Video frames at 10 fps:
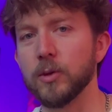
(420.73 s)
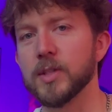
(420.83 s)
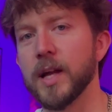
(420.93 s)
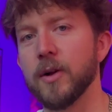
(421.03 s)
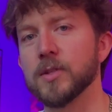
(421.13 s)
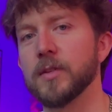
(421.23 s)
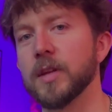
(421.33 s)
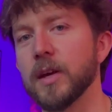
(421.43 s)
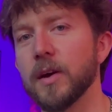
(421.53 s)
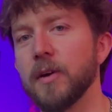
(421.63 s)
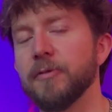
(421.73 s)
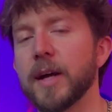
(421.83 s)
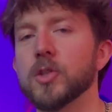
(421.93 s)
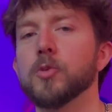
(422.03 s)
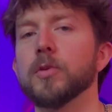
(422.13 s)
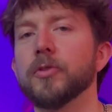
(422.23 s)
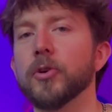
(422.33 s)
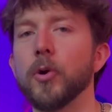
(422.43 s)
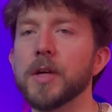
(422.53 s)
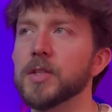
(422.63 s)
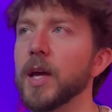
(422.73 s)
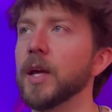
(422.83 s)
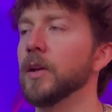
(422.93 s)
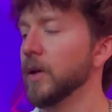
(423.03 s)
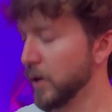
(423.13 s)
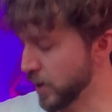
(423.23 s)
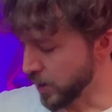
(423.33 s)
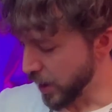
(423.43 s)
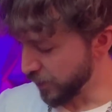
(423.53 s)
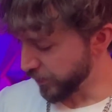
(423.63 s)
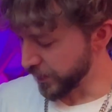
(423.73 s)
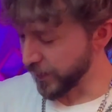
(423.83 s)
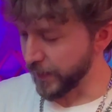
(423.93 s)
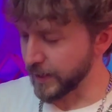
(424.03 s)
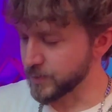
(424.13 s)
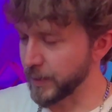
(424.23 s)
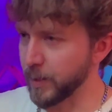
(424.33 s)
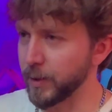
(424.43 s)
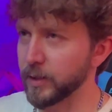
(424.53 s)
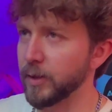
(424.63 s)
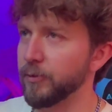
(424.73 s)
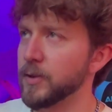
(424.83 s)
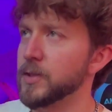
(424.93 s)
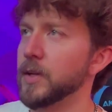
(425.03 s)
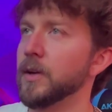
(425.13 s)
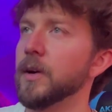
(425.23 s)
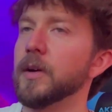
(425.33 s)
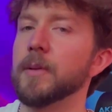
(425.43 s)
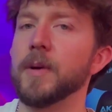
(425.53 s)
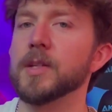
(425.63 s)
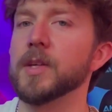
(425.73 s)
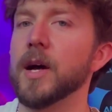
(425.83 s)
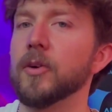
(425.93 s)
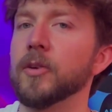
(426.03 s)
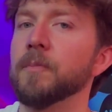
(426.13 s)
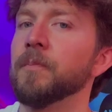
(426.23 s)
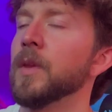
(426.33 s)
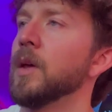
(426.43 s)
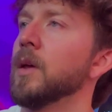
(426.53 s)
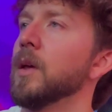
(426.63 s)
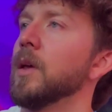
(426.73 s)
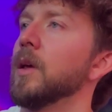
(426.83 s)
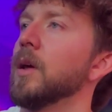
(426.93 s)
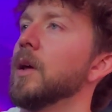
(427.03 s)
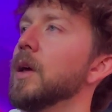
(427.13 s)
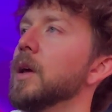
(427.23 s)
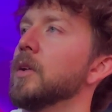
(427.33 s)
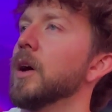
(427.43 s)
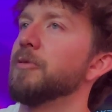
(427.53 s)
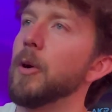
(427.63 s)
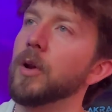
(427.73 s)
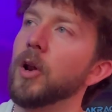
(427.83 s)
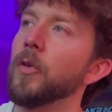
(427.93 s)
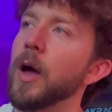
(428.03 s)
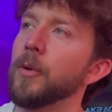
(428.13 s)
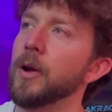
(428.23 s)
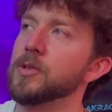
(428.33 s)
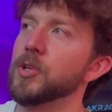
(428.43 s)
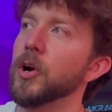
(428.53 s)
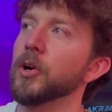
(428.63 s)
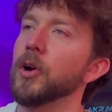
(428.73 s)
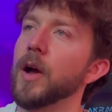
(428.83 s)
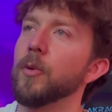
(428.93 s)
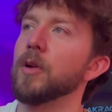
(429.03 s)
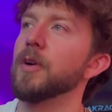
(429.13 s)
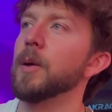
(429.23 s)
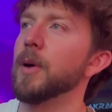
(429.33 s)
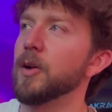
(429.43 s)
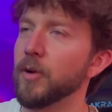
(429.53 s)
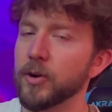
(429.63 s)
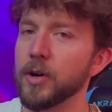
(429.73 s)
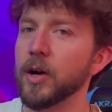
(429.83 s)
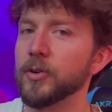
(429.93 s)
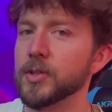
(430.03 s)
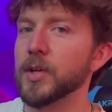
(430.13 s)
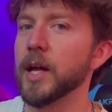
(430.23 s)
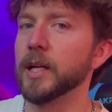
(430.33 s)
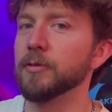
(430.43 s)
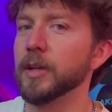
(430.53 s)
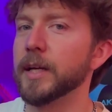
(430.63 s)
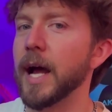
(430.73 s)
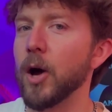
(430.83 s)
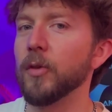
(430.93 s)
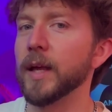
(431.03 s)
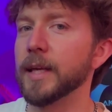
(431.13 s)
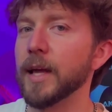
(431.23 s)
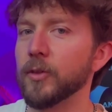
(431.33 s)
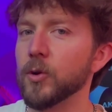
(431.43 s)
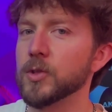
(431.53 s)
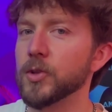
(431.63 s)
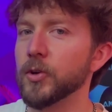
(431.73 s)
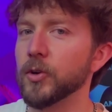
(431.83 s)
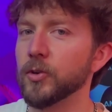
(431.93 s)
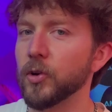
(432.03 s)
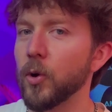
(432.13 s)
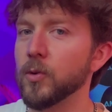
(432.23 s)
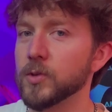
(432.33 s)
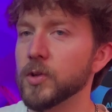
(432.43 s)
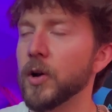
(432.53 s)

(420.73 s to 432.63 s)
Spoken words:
sounds in the effects loop of your noise gate. I find that that's made a big difference in my sound, and if I would have known that when I was younger, I would have had a better understanding of like how they get those certain tones,